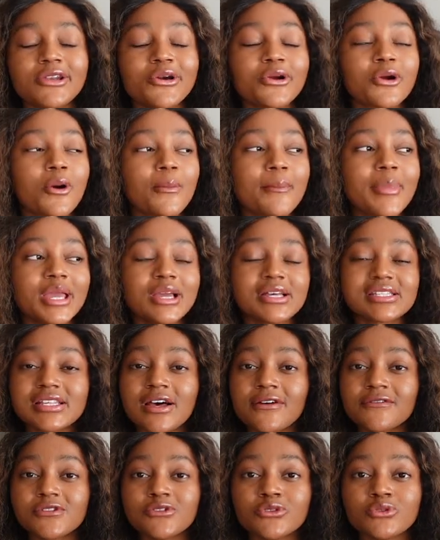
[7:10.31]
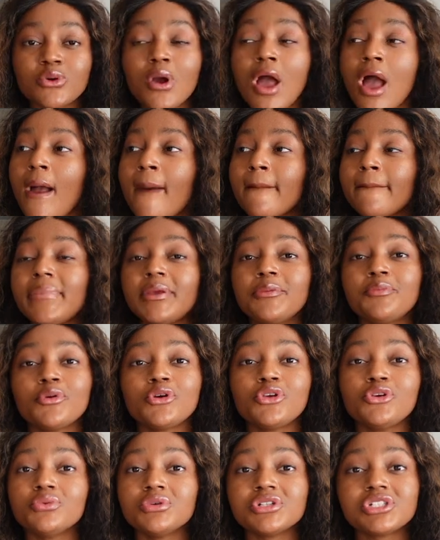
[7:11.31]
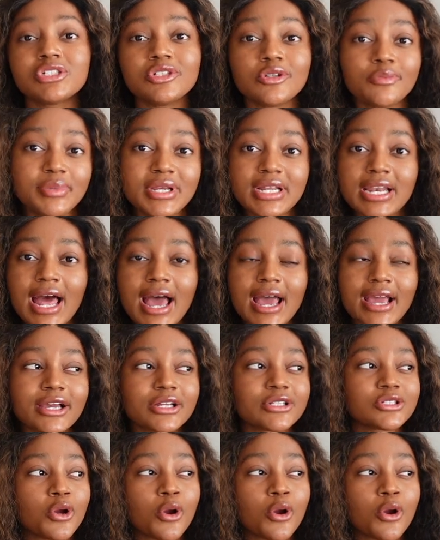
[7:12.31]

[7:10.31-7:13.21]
Don't compare yourself to people you wish to be like.